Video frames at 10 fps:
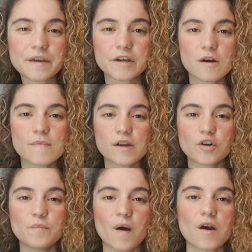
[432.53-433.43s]
gut
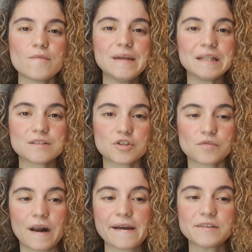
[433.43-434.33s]
microbiome
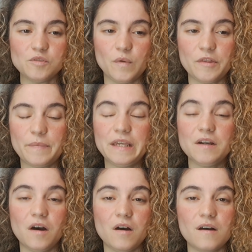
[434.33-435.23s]
interacts with
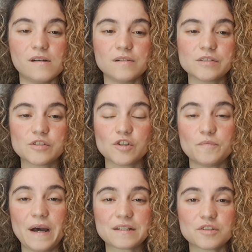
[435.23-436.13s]
PRRs, so
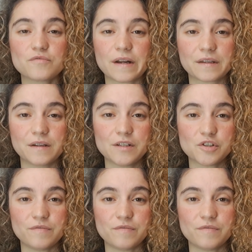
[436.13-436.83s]
pattern recognition